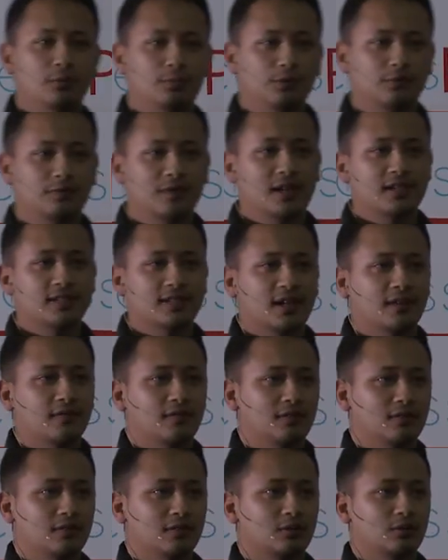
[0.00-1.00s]
you guys have
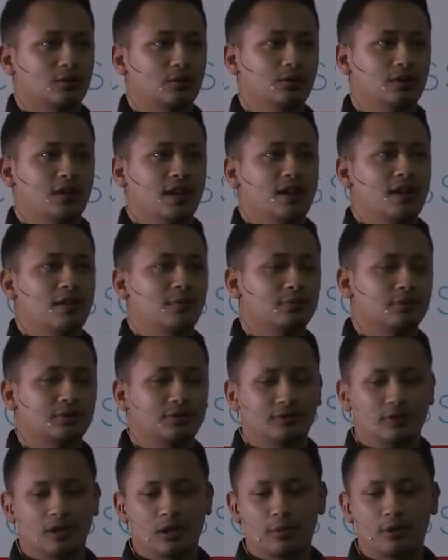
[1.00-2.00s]
a good idea
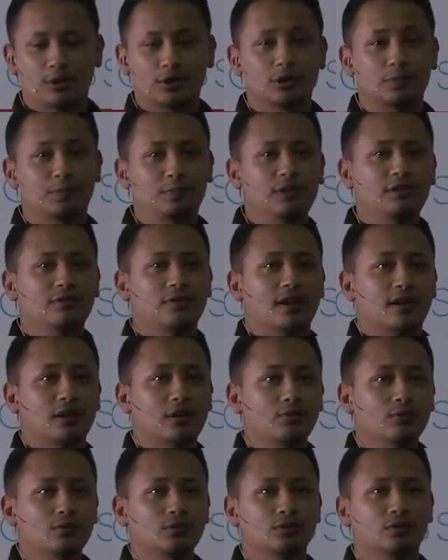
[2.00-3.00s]
about speed right now.